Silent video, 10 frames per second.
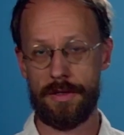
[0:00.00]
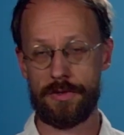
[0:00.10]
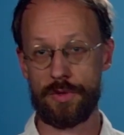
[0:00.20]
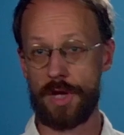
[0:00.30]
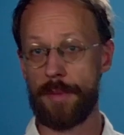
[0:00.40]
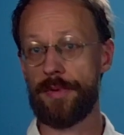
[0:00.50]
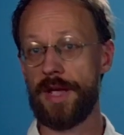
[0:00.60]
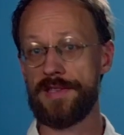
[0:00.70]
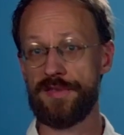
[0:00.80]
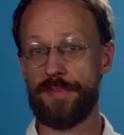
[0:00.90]
So a
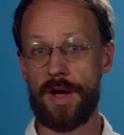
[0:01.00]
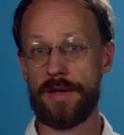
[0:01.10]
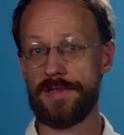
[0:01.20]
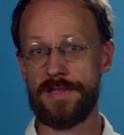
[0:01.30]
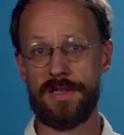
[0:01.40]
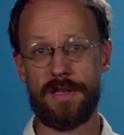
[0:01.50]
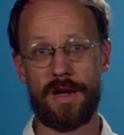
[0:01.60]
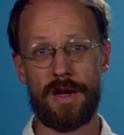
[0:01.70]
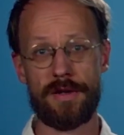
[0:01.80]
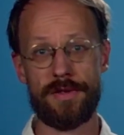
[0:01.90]
comprehensive policy
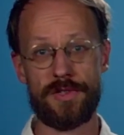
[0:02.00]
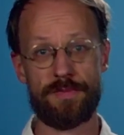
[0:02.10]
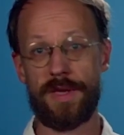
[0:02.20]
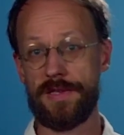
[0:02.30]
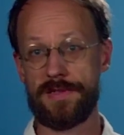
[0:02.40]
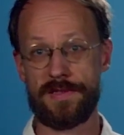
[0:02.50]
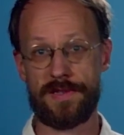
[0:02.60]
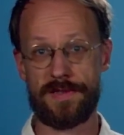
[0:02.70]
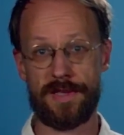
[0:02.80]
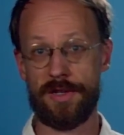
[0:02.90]
on space
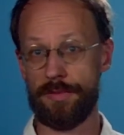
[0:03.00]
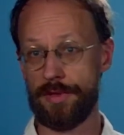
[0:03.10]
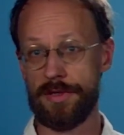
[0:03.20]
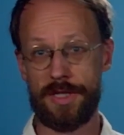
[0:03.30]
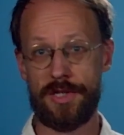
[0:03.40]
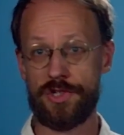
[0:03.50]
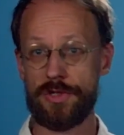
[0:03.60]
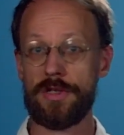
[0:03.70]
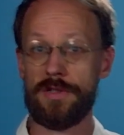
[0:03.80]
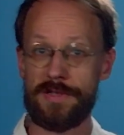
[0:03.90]
sustainability
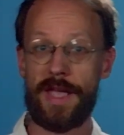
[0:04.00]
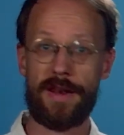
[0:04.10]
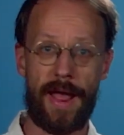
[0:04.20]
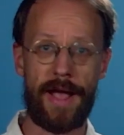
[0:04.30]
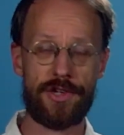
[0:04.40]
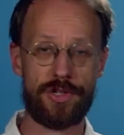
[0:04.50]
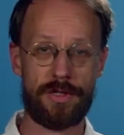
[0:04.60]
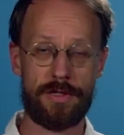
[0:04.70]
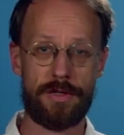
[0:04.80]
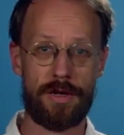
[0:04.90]
should contain
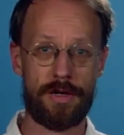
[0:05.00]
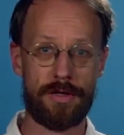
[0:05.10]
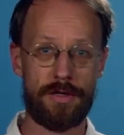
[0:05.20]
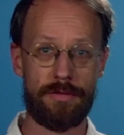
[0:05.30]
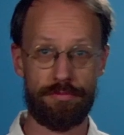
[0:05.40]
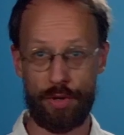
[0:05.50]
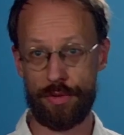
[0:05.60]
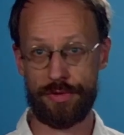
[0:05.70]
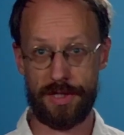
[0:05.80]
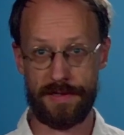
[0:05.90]
action on
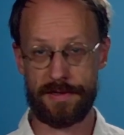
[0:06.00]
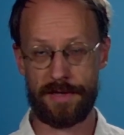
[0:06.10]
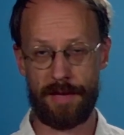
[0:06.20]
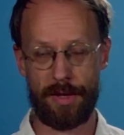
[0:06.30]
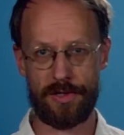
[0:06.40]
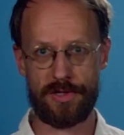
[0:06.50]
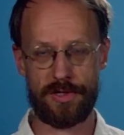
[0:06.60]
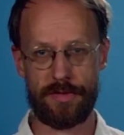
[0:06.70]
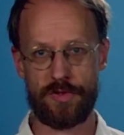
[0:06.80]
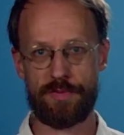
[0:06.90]
both these
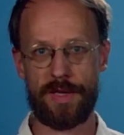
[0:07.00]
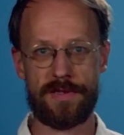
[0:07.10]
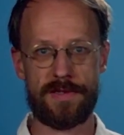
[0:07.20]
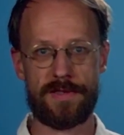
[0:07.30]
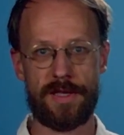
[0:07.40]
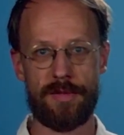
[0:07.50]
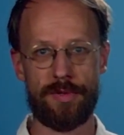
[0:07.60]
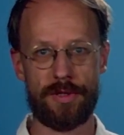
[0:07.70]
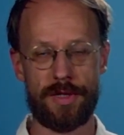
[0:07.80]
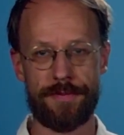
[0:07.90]
dimensions of space
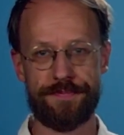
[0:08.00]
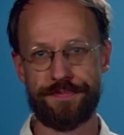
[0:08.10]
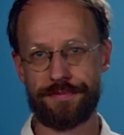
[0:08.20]
sustainability.